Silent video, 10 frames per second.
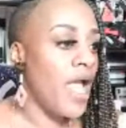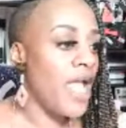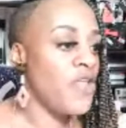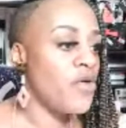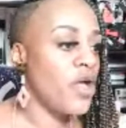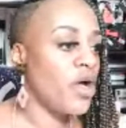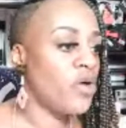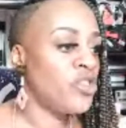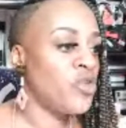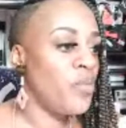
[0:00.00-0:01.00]
And you can
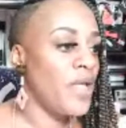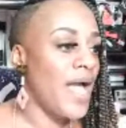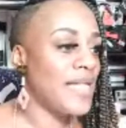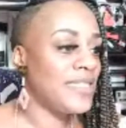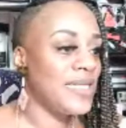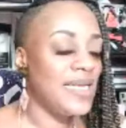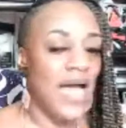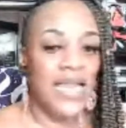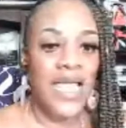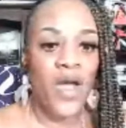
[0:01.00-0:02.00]
go to
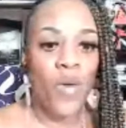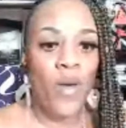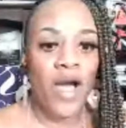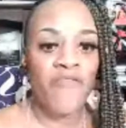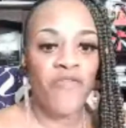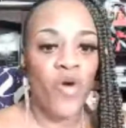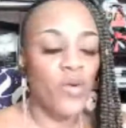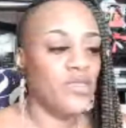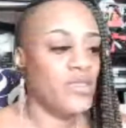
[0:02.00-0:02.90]
bit.ly/Becoming